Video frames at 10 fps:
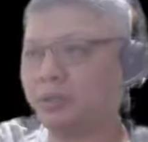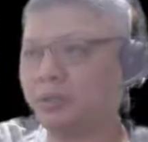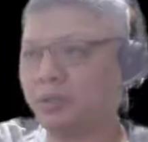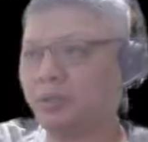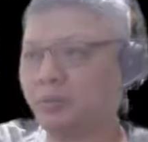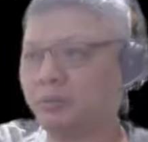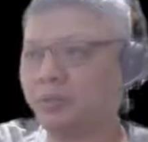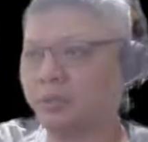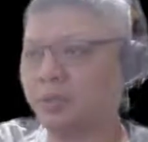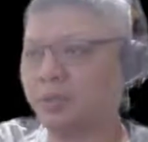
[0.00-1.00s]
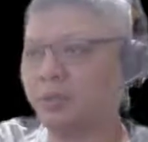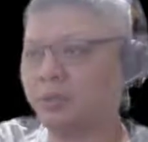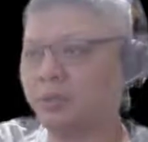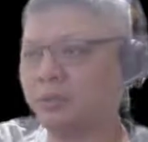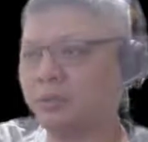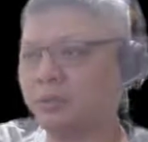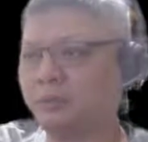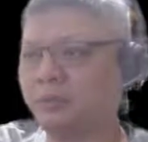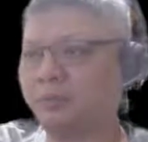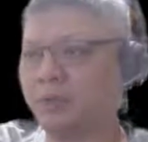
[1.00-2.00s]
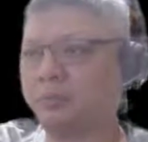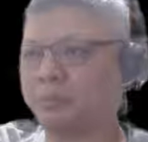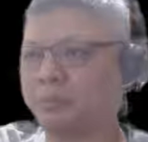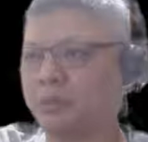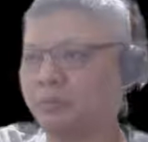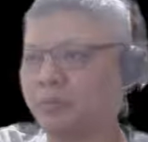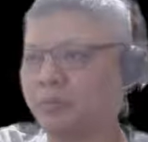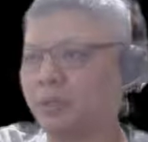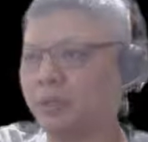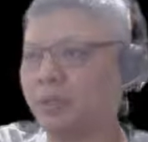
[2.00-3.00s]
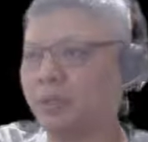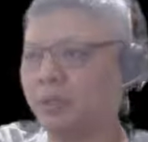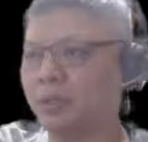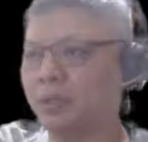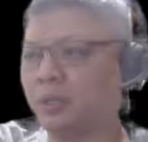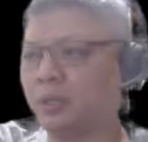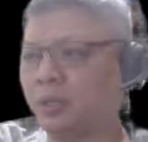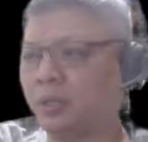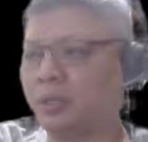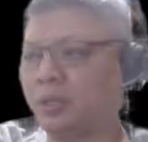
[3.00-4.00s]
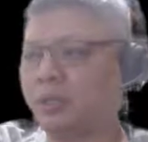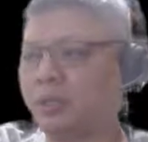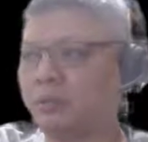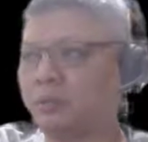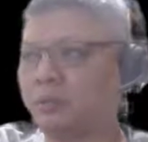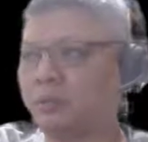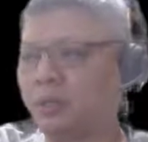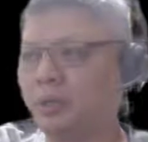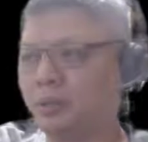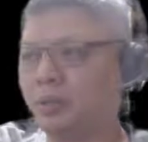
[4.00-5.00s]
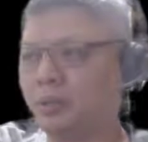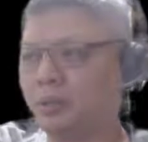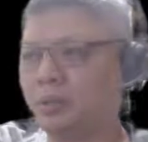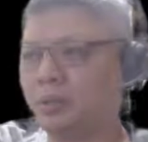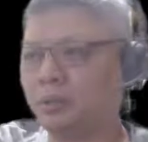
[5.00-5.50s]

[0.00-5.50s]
basically it was a done deal if black played correctly. r9 equals to 8,